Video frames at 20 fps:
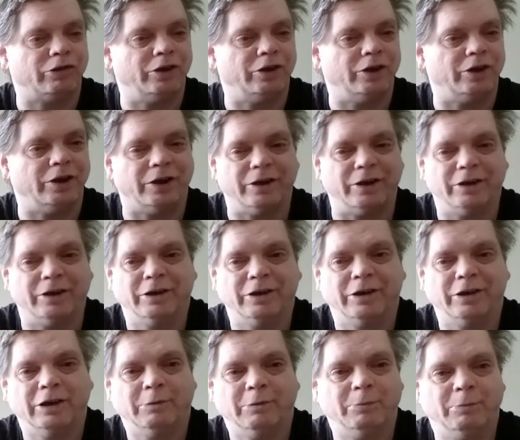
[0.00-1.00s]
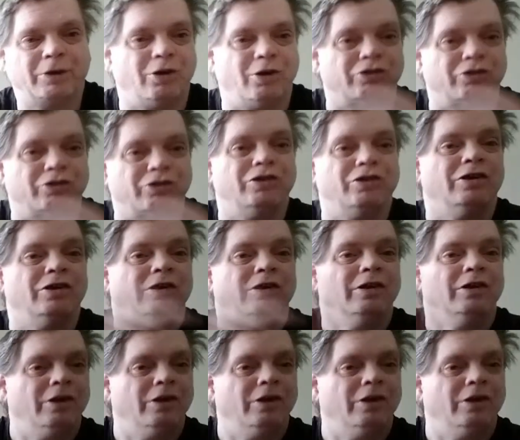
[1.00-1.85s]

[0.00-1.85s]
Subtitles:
they're with the Hound and the Fox.